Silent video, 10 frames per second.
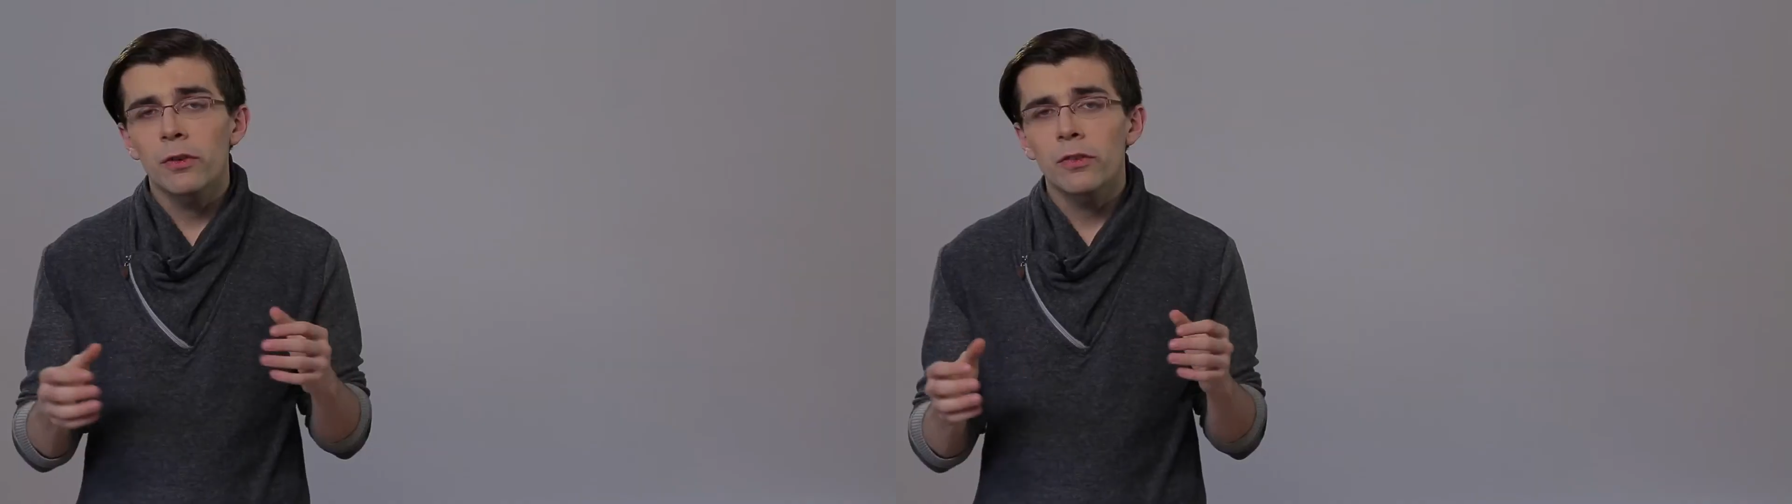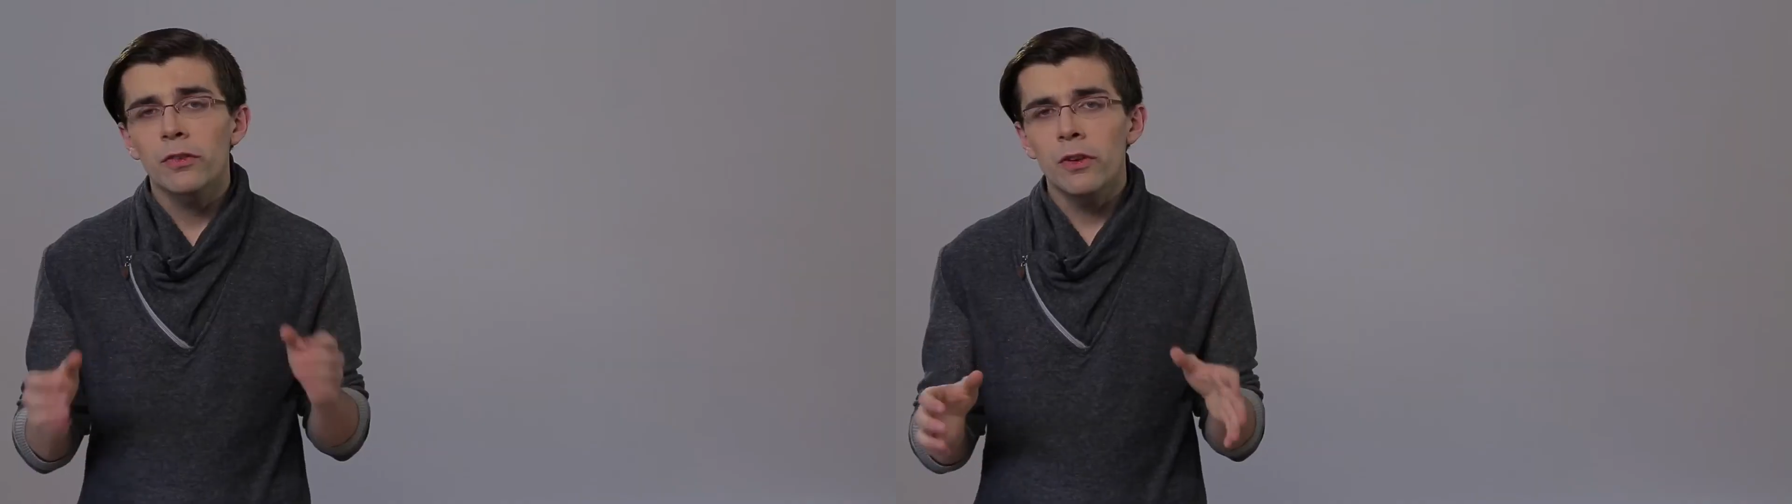
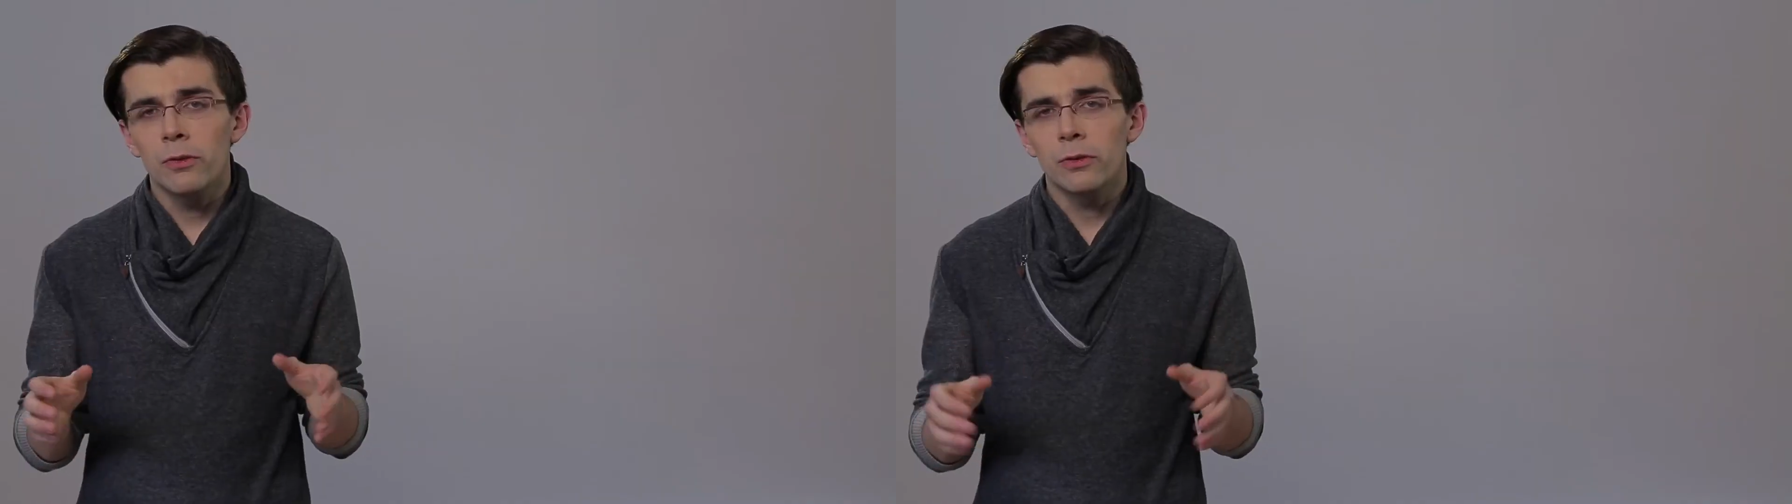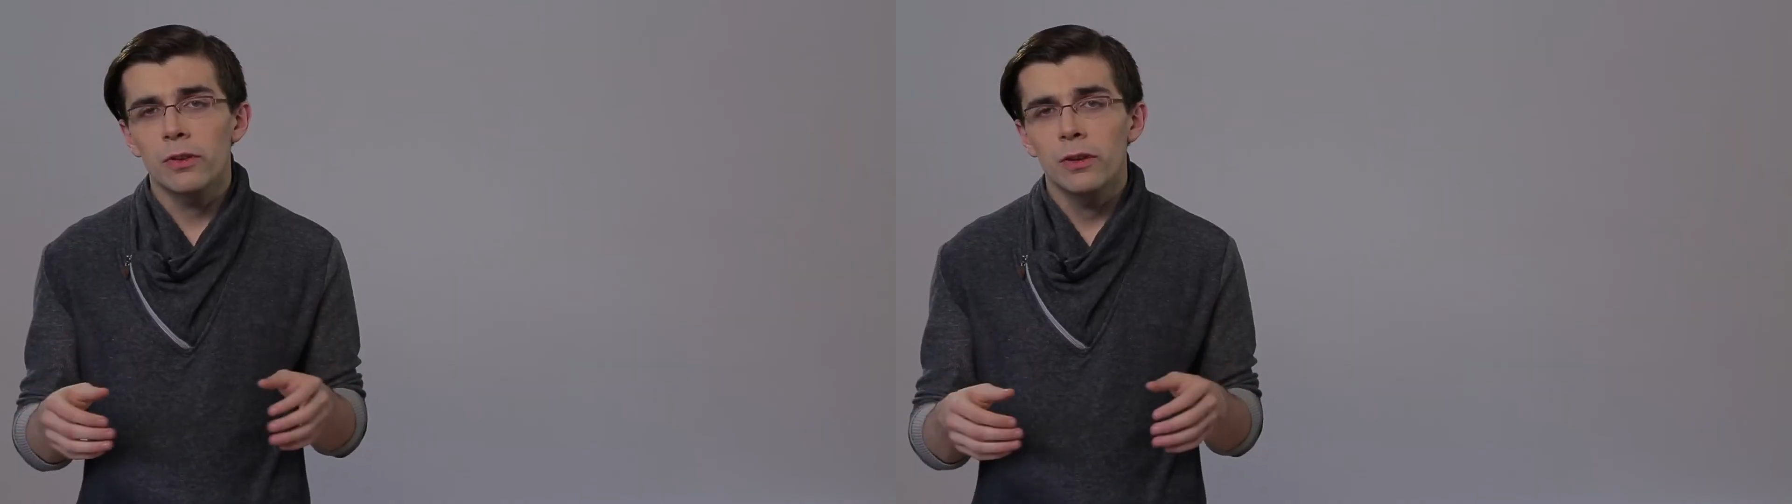
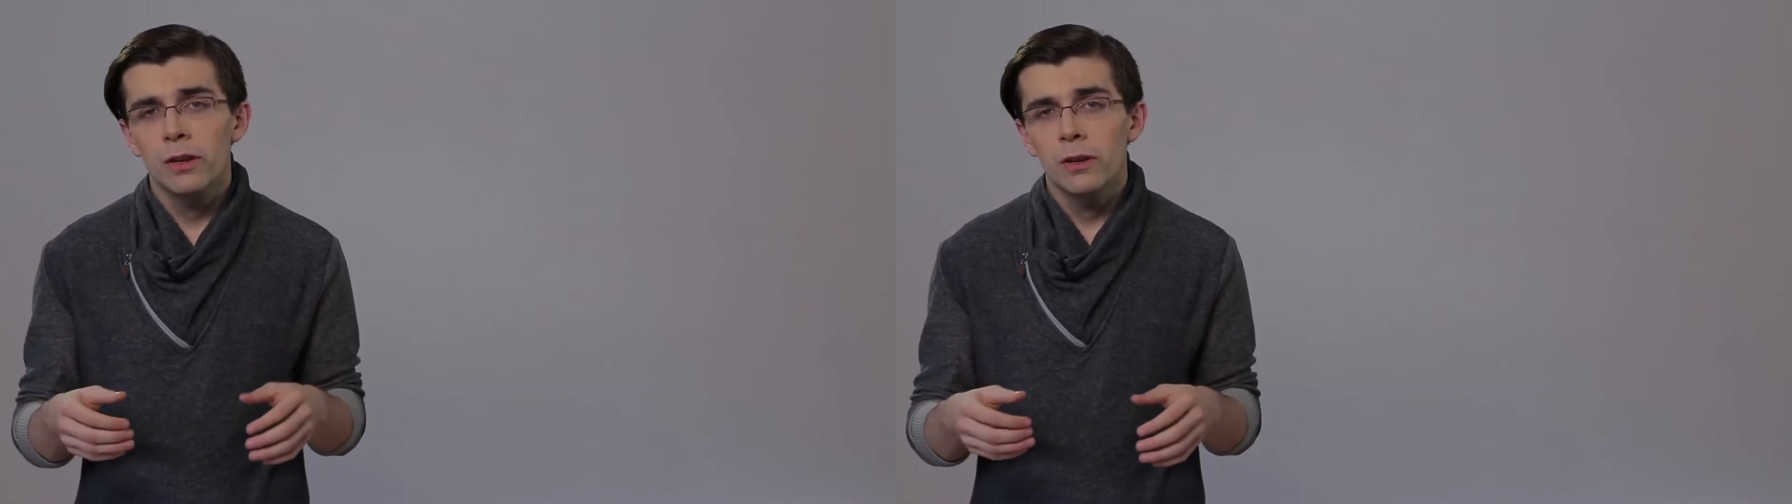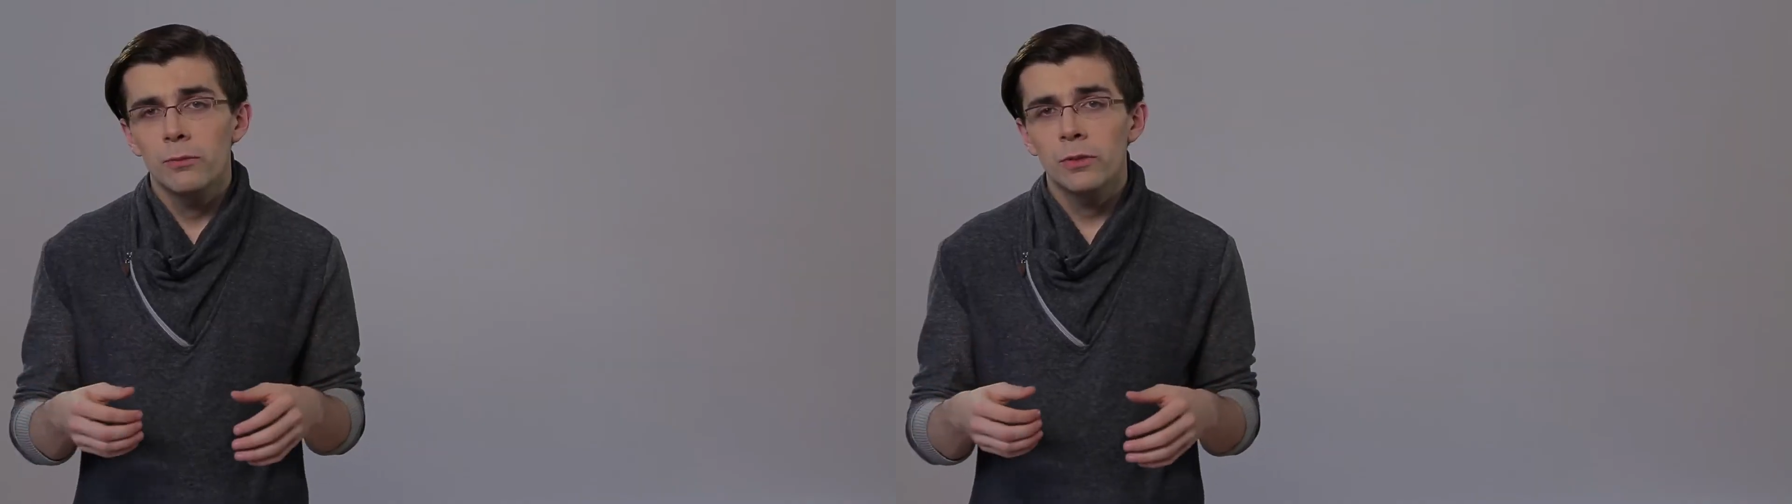pursuit,
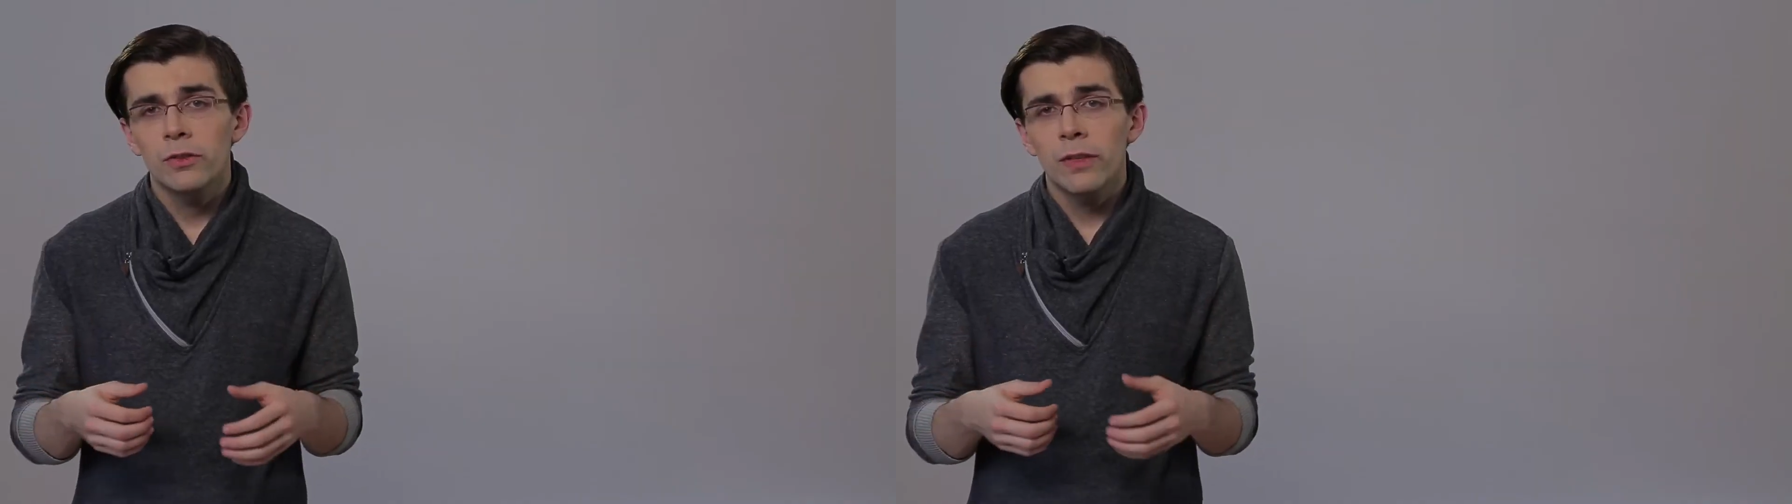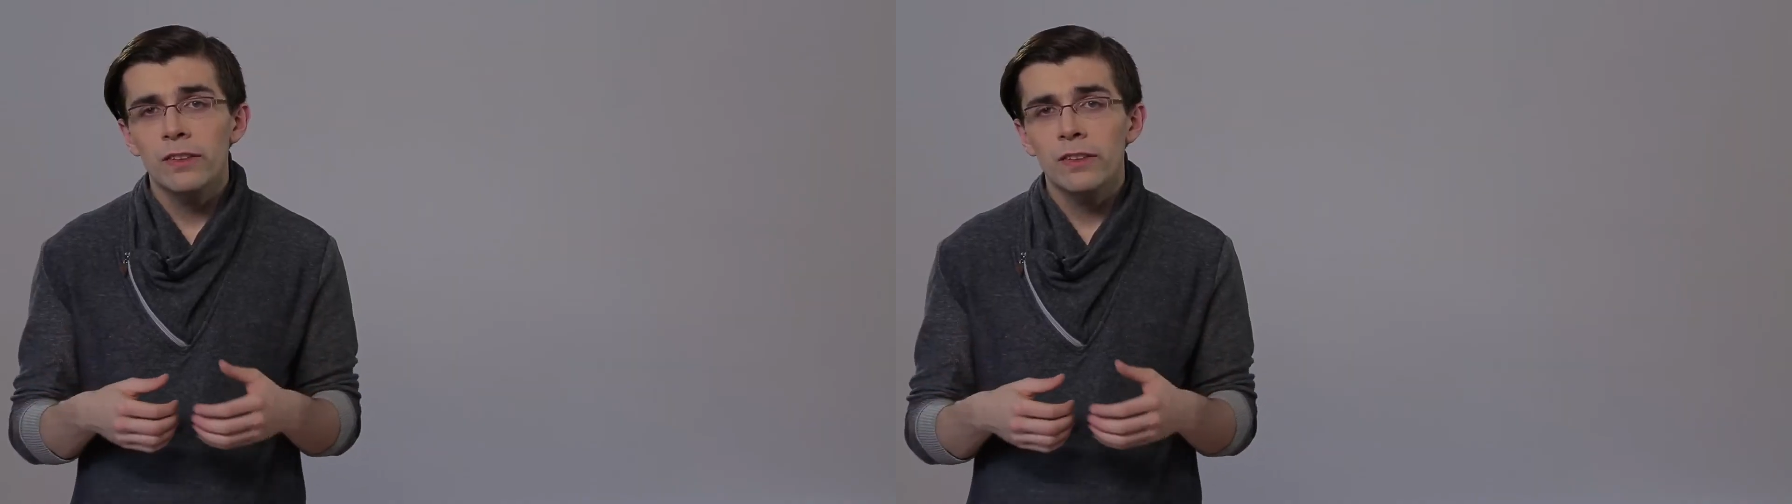which